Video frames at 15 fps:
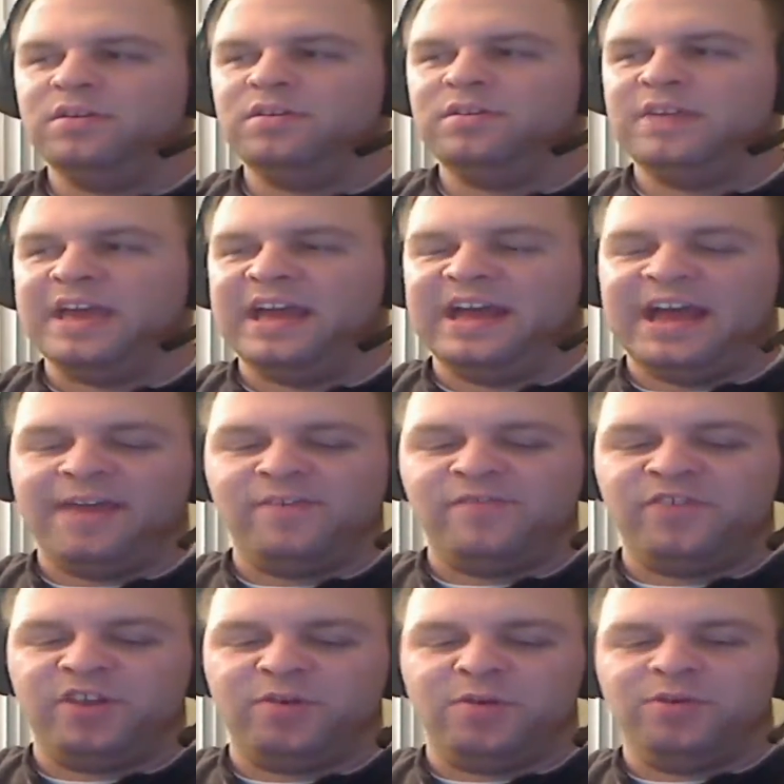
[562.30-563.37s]
Yeah, I have a
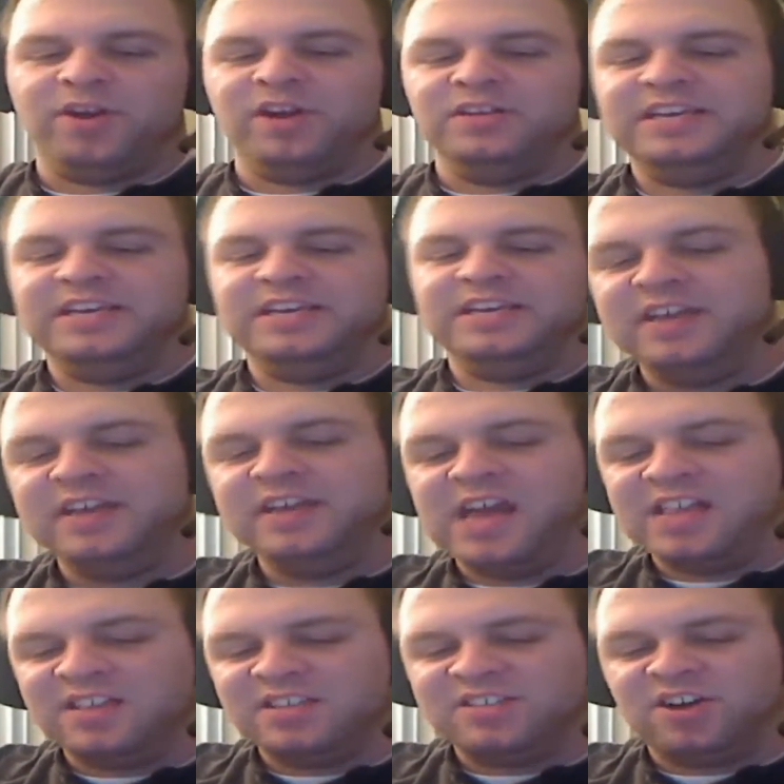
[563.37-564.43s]
feeling what we're going to see
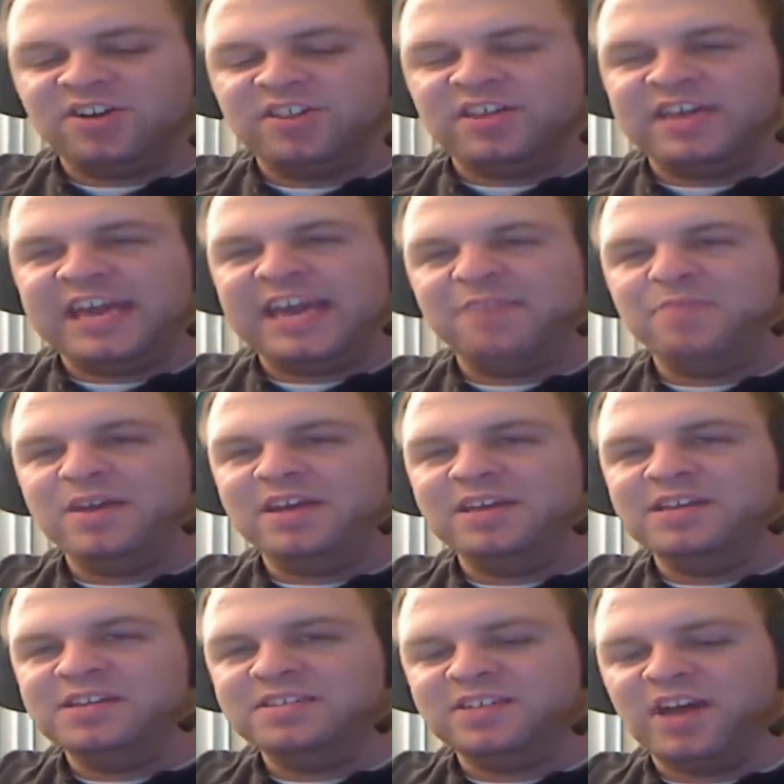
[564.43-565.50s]
at the start of the game
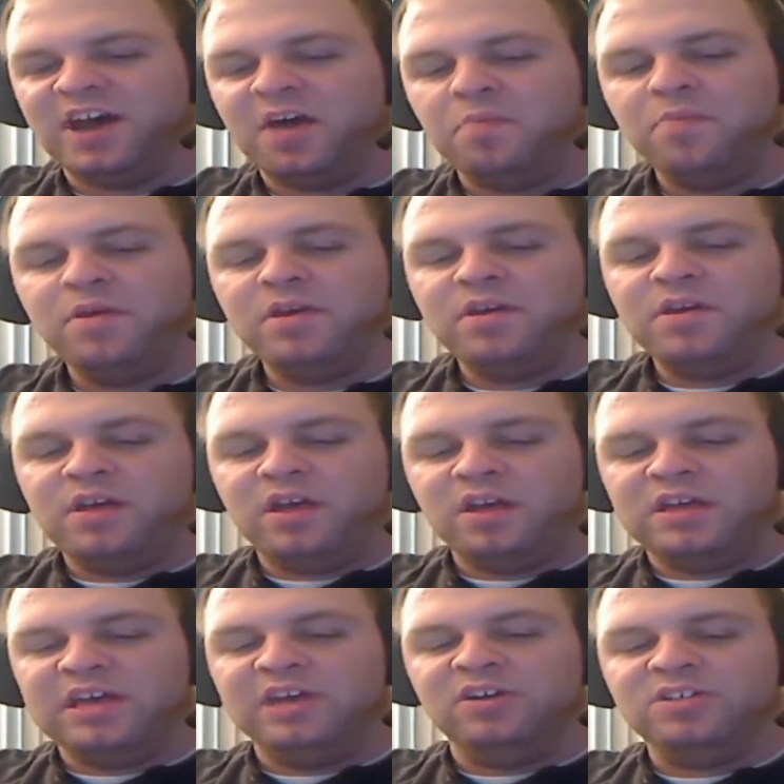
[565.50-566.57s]
is
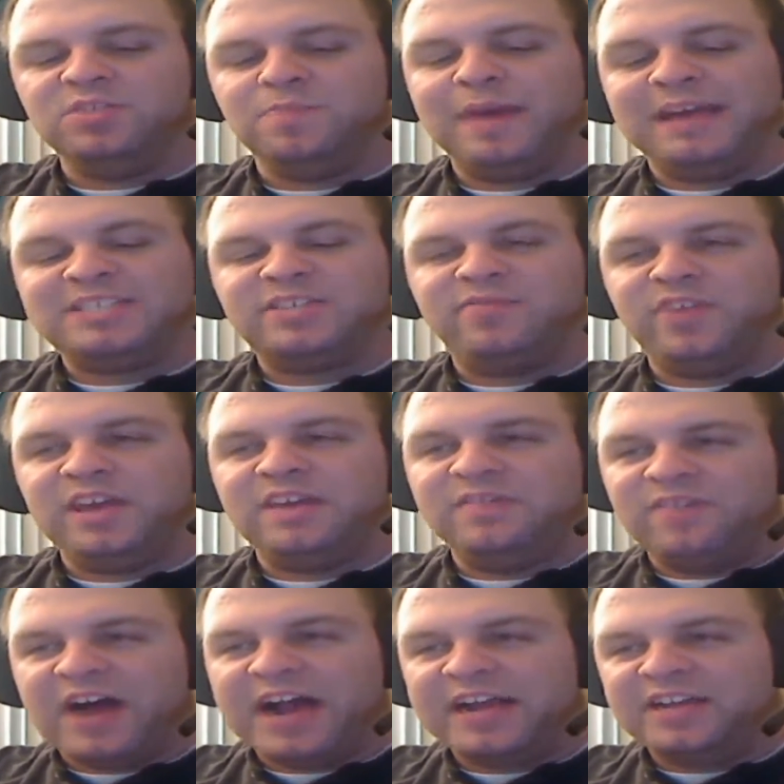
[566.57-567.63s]
guilds massively
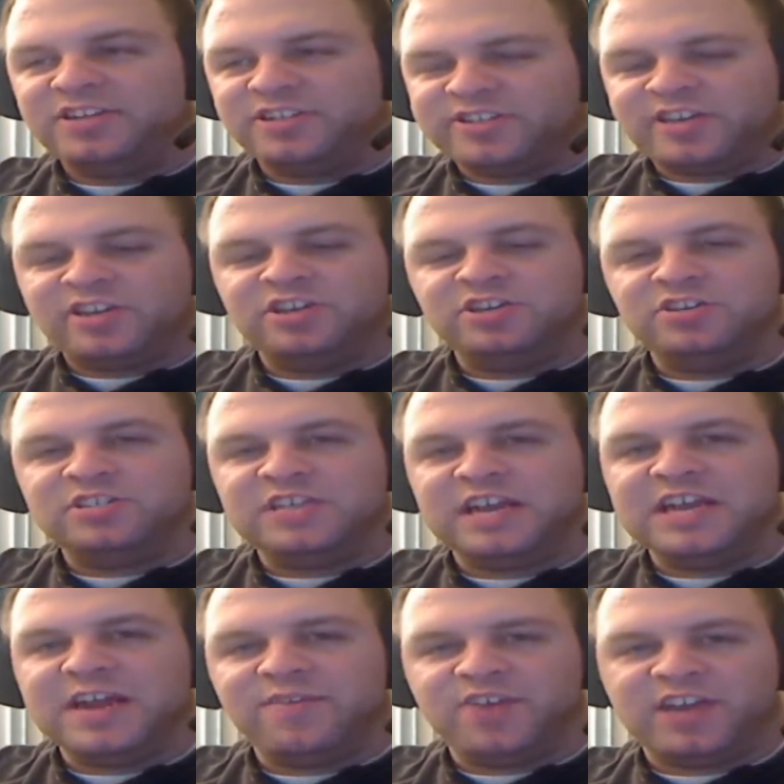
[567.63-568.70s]
inviting, just like you do see
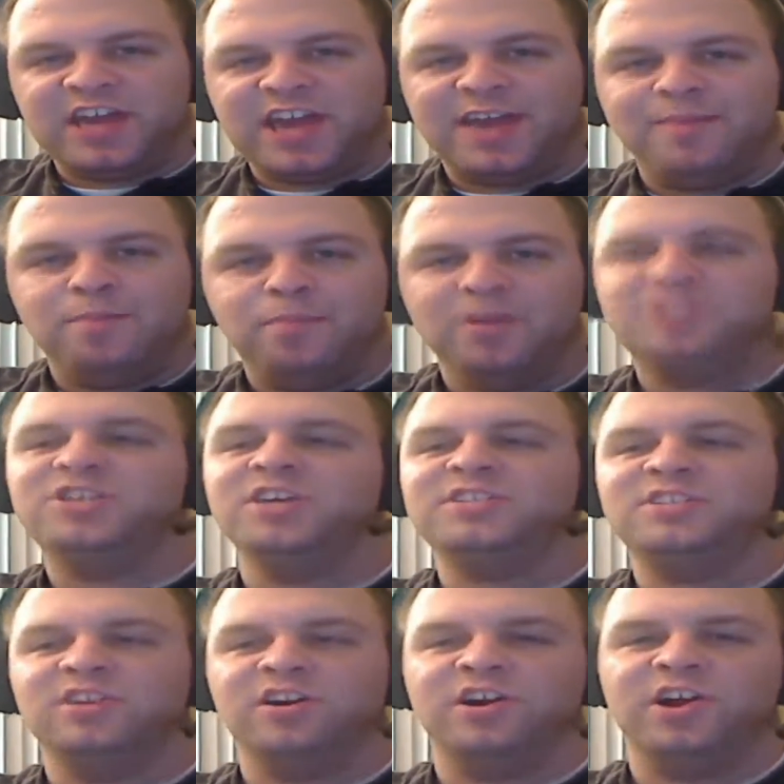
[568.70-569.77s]
in every game, but
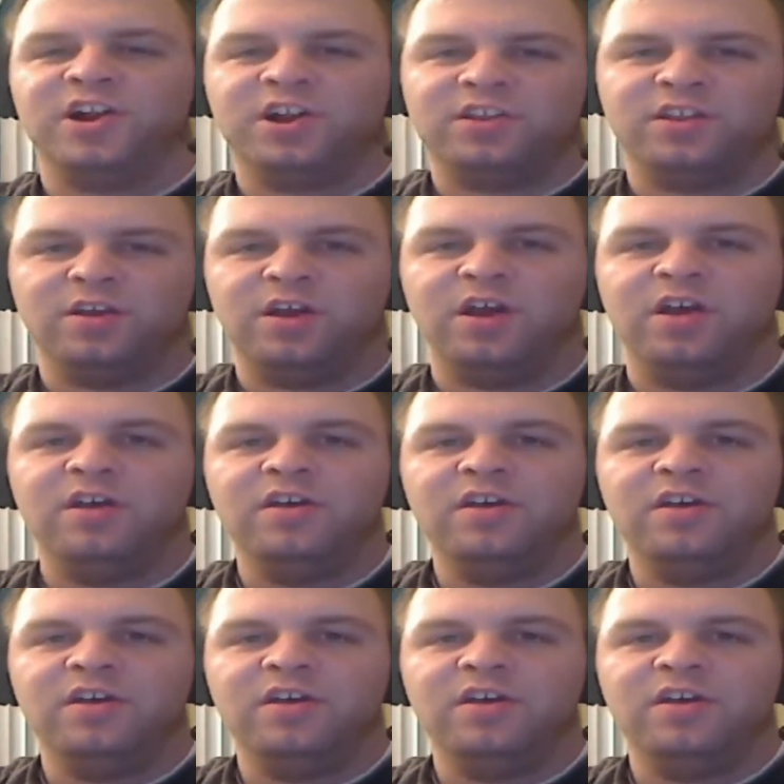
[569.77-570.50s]
just to earn the